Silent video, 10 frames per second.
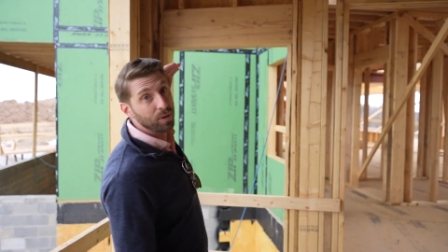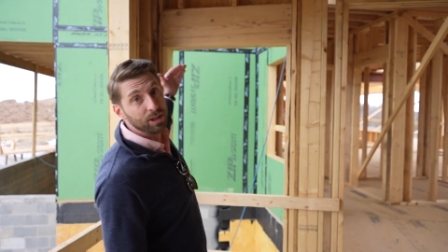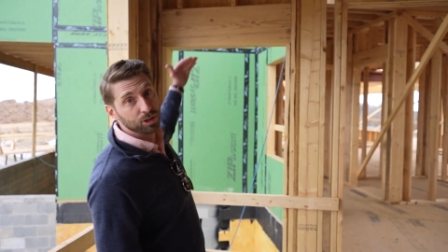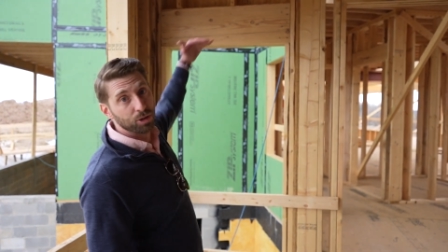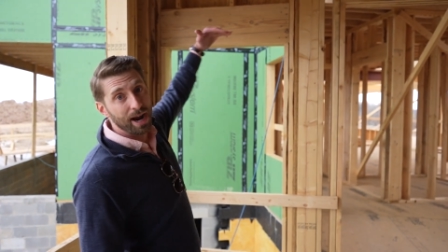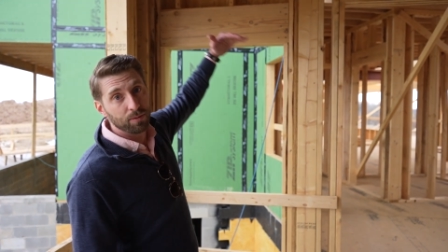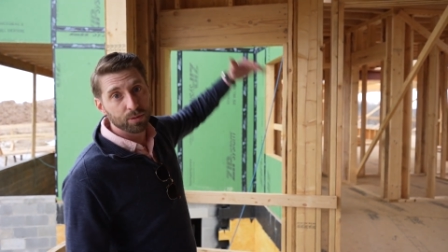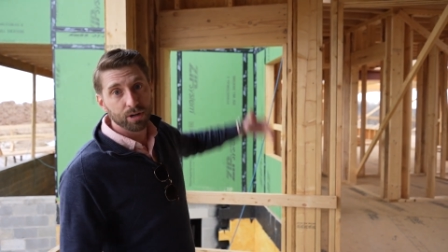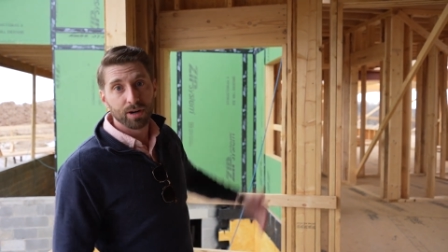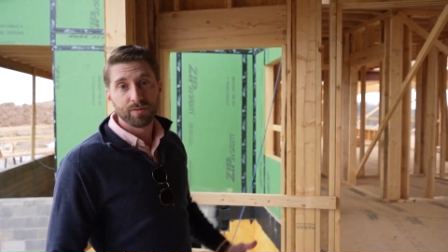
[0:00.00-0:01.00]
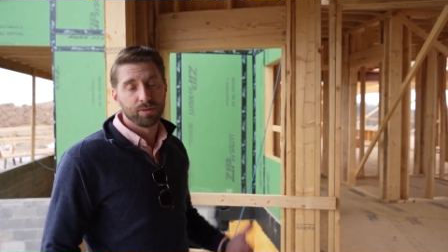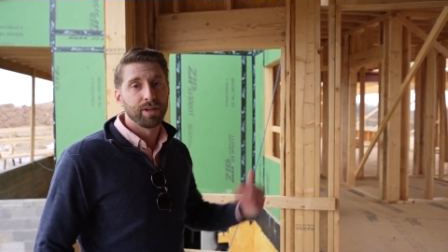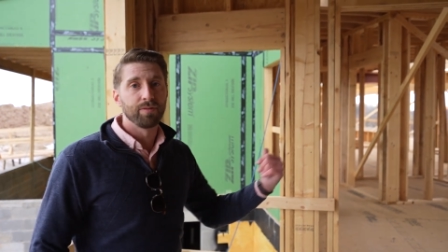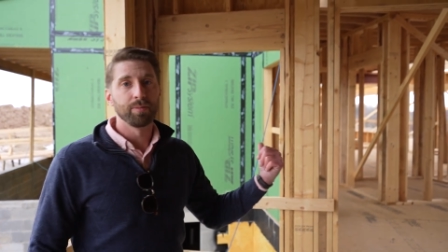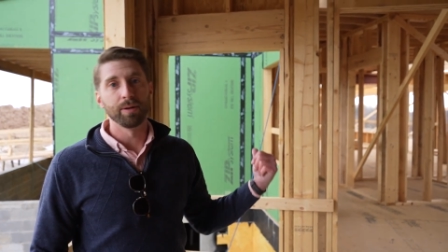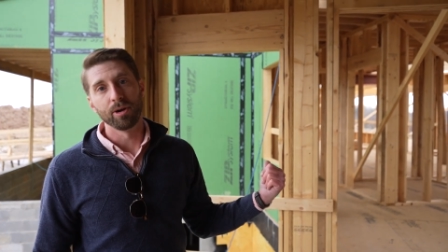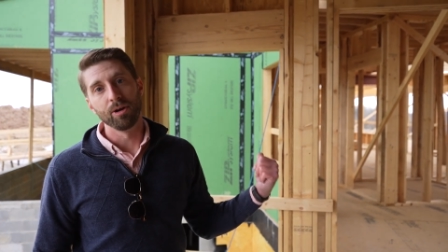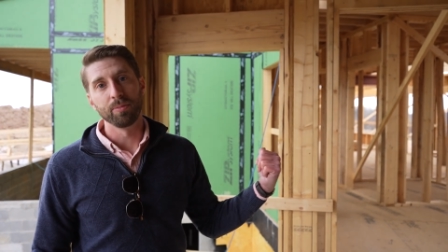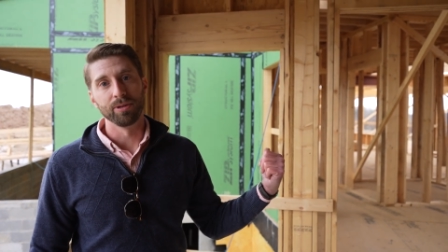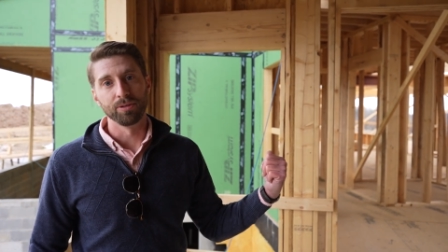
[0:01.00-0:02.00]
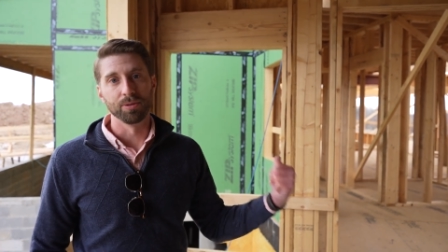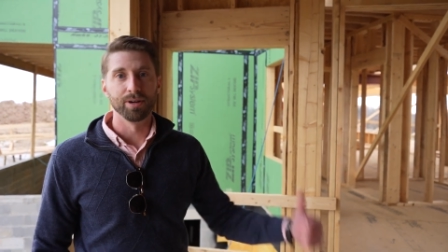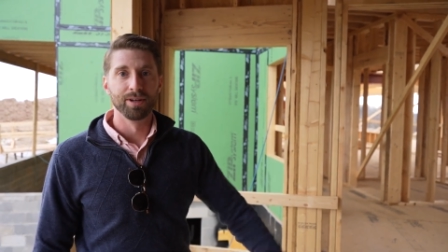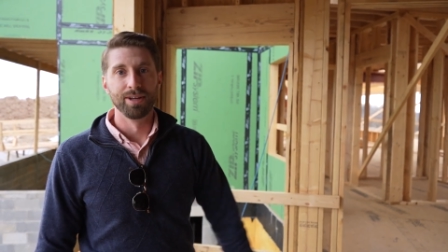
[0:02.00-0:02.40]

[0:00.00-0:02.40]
way the track will curve, you'll never be able to open the door.